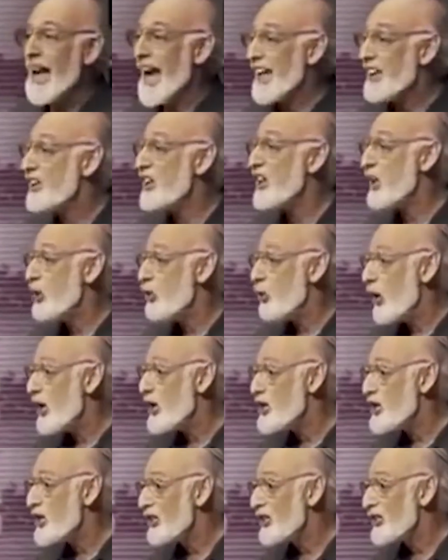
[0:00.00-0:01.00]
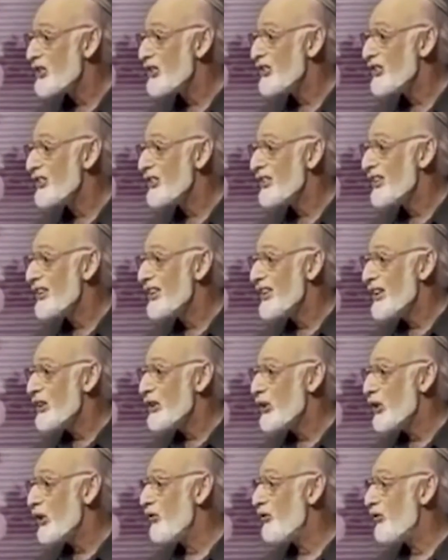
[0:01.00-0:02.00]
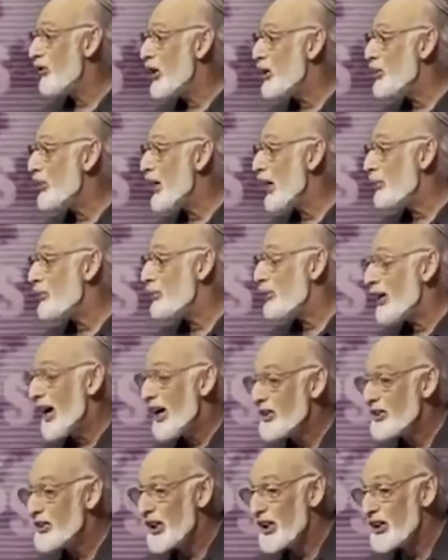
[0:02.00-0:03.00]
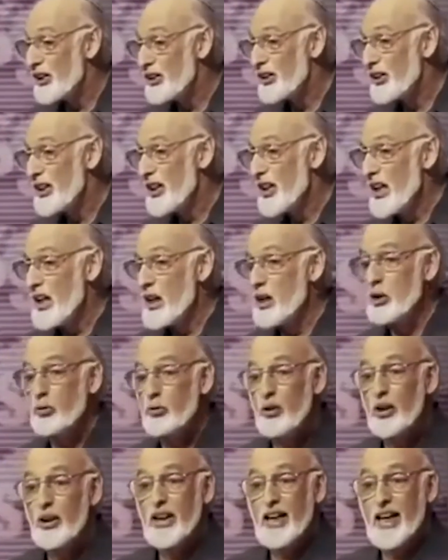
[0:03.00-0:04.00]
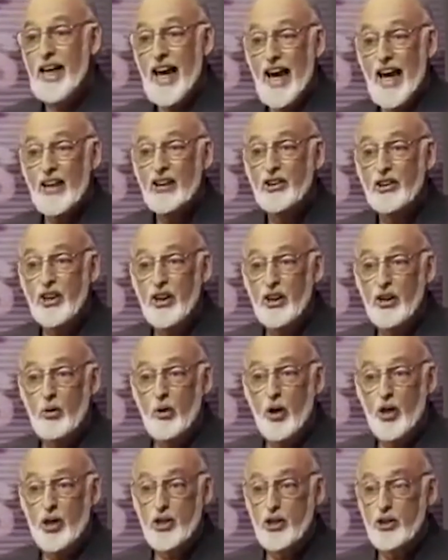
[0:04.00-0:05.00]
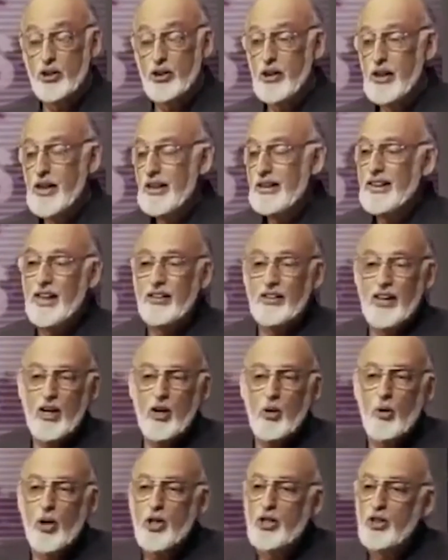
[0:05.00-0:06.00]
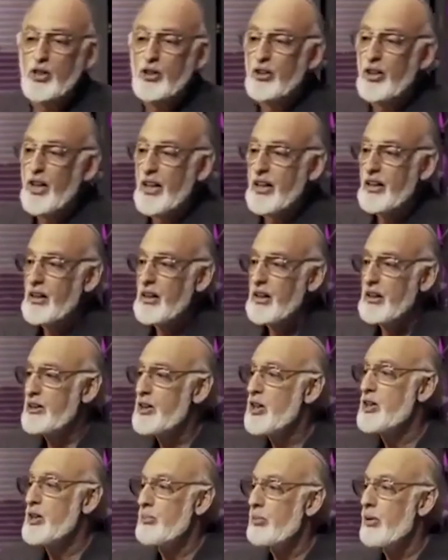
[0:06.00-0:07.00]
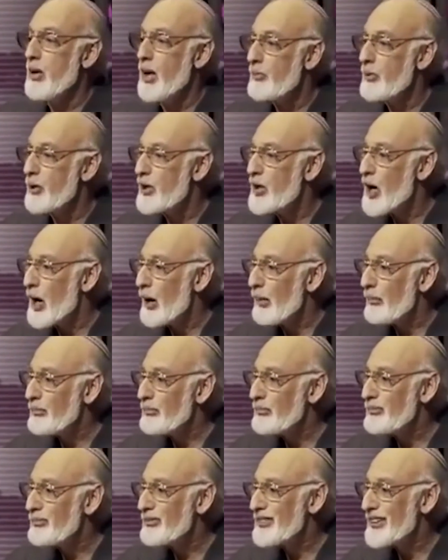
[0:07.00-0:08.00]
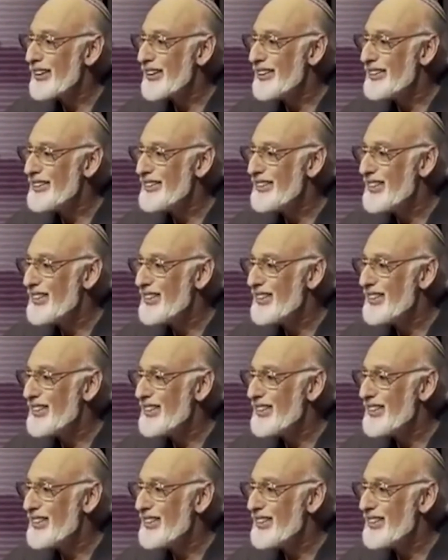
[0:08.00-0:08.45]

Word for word: Asking questions. So the fundamental process is really asking questions. Now, not questions like, did the plumber come, right?